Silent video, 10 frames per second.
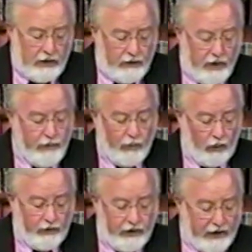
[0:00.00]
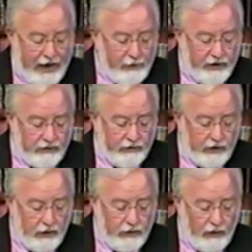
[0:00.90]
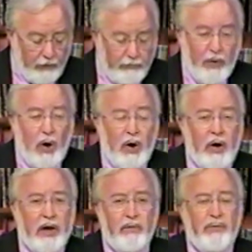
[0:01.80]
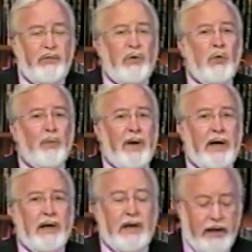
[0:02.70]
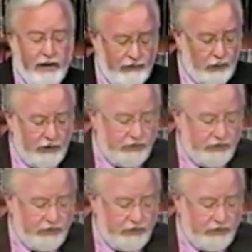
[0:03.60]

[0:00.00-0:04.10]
Therefore, the inhabitants of the earth are burned, and few men left. Well,